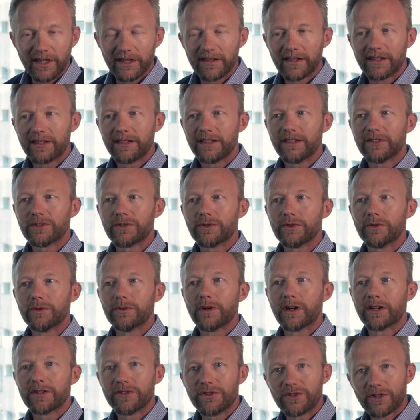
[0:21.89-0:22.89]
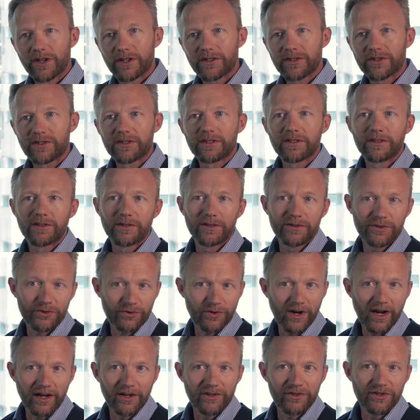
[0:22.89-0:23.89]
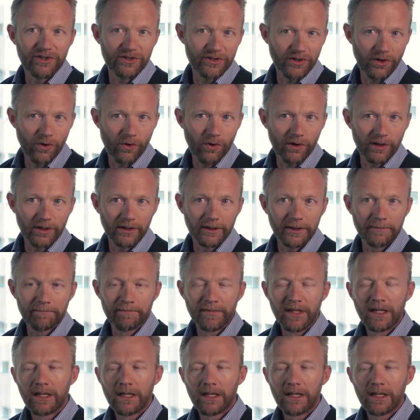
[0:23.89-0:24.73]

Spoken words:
and they need to adjust their strategies accordingly.